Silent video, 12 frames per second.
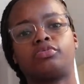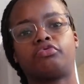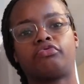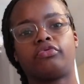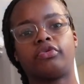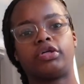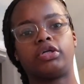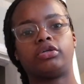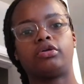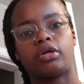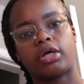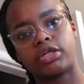before,
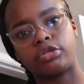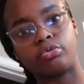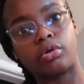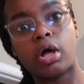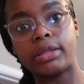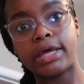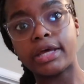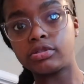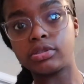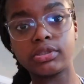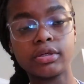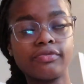you know, I start doing all the
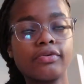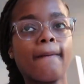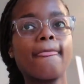extra stuff.